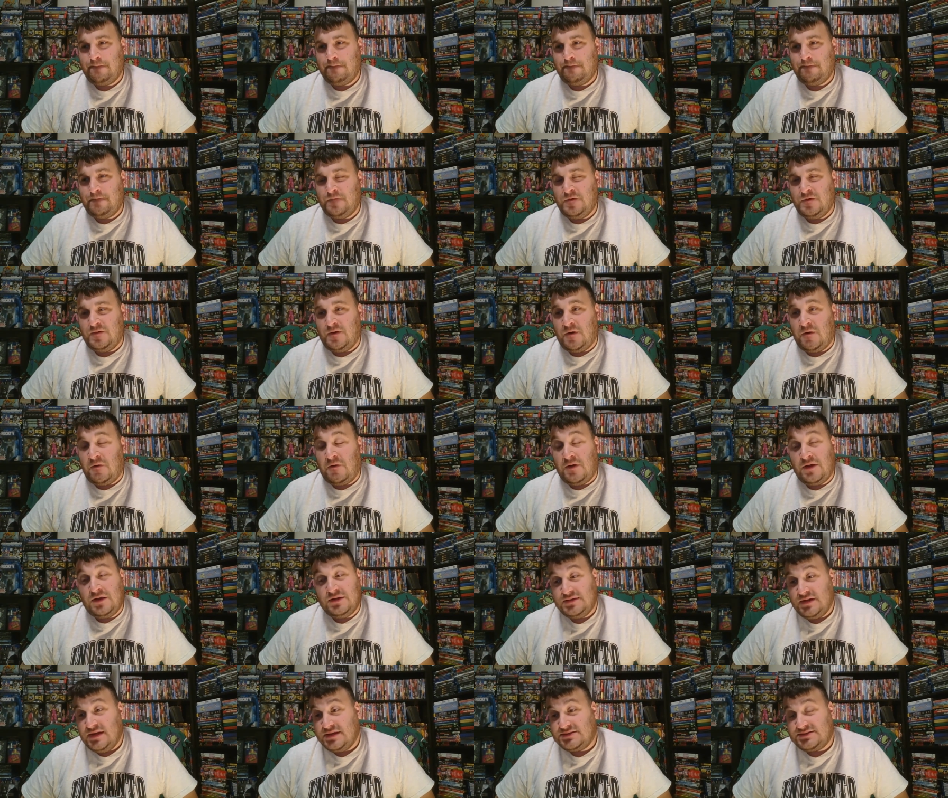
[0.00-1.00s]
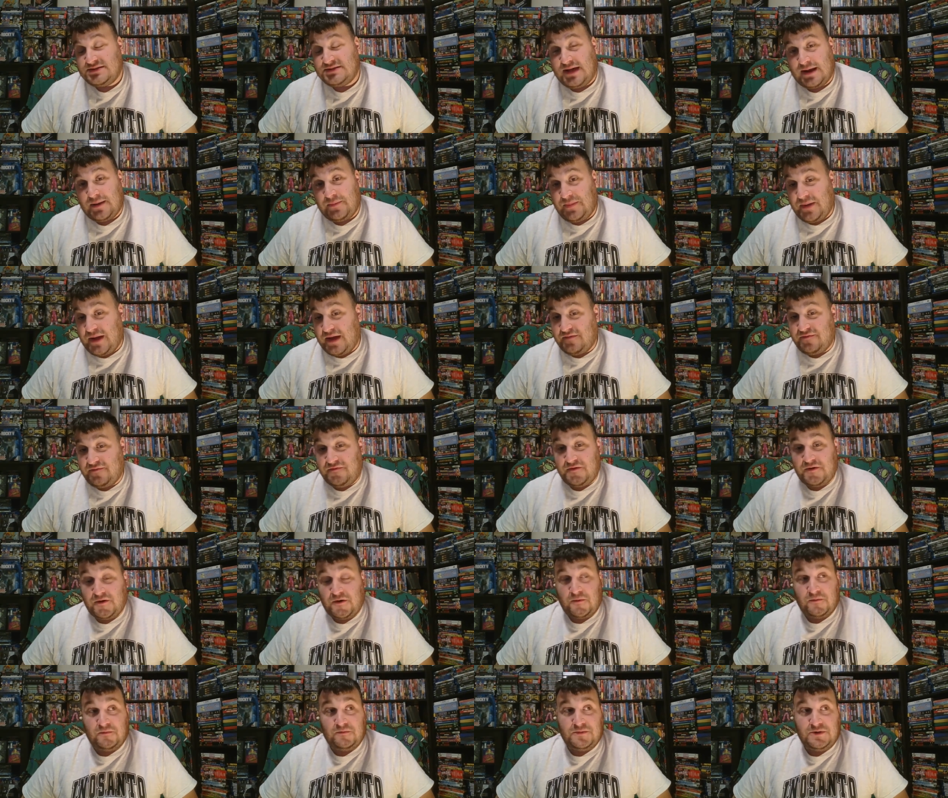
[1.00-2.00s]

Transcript: You know, and it's not a bad film.